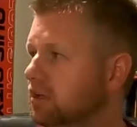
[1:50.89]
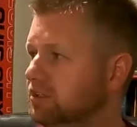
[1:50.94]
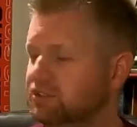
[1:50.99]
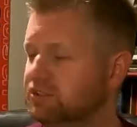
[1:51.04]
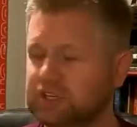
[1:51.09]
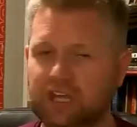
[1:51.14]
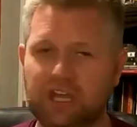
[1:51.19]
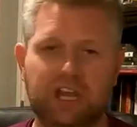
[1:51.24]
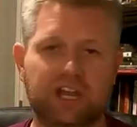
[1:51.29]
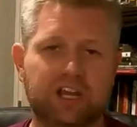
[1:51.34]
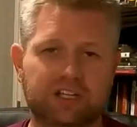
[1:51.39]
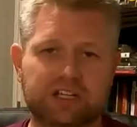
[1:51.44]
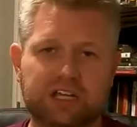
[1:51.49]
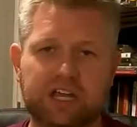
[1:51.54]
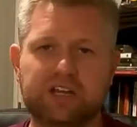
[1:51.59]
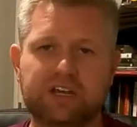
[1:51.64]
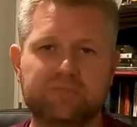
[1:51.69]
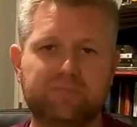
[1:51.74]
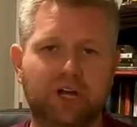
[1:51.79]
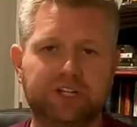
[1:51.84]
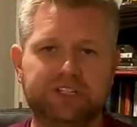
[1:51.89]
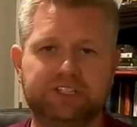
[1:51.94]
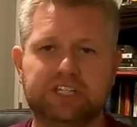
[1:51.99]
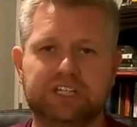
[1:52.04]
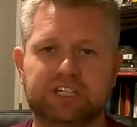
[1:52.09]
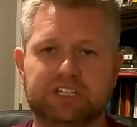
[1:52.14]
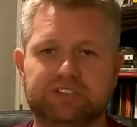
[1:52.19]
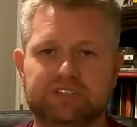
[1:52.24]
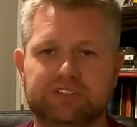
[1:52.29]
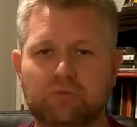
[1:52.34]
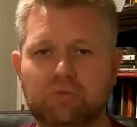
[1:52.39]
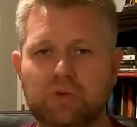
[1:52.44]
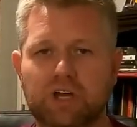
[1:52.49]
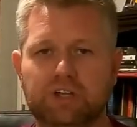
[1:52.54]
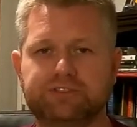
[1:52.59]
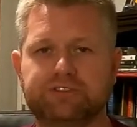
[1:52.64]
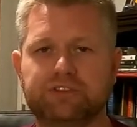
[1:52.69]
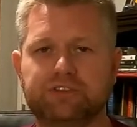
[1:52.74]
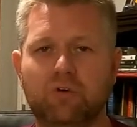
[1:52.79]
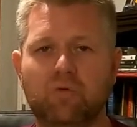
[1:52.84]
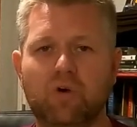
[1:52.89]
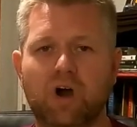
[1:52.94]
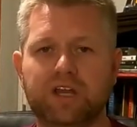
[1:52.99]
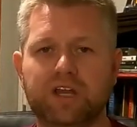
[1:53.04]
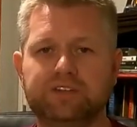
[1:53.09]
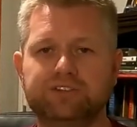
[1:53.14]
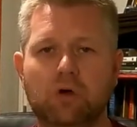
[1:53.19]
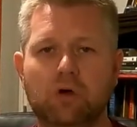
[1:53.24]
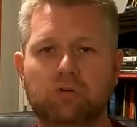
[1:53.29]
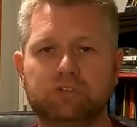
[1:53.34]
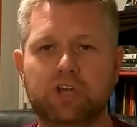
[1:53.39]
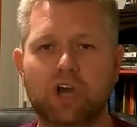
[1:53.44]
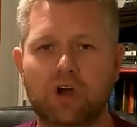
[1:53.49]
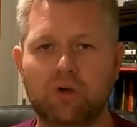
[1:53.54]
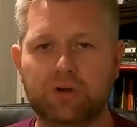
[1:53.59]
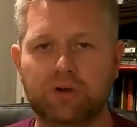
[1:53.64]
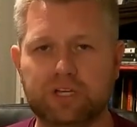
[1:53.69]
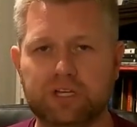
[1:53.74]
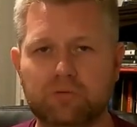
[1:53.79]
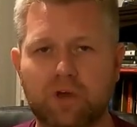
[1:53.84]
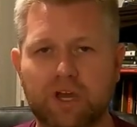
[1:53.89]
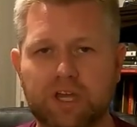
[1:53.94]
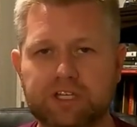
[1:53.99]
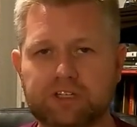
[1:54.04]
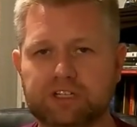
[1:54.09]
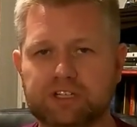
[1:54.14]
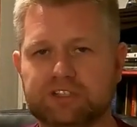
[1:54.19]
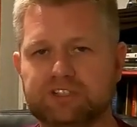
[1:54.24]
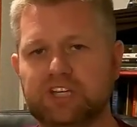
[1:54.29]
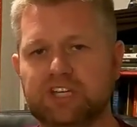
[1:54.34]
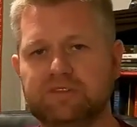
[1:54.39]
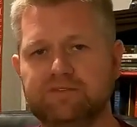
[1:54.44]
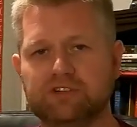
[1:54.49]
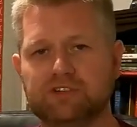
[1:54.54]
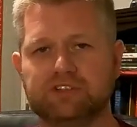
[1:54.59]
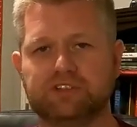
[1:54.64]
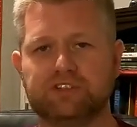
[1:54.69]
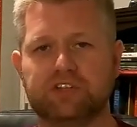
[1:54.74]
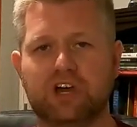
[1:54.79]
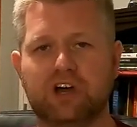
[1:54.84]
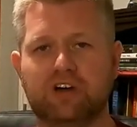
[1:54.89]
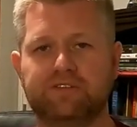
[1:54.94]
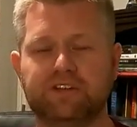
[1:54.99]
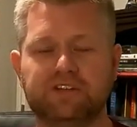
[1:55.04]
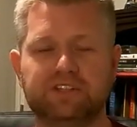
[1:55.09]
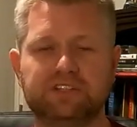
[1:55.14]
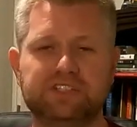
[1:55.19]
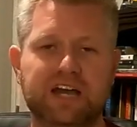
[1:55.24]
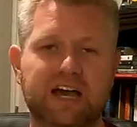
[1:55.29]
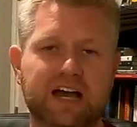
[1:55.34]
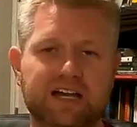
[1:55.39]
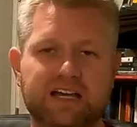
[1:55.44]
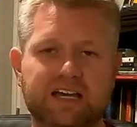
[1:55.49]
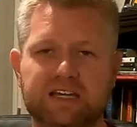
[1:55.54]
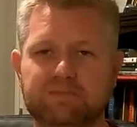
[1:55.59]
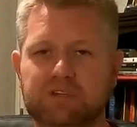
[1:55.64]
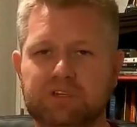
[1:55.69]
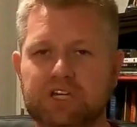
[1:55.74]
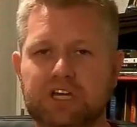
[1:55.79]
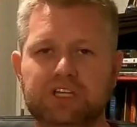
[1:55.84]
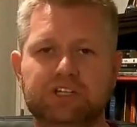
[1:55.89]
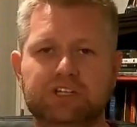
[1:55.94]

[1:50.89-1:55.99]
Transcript: You say, Eric, I already bought tickets. Well, so what? Don't go anyway. You're going to save yourself time.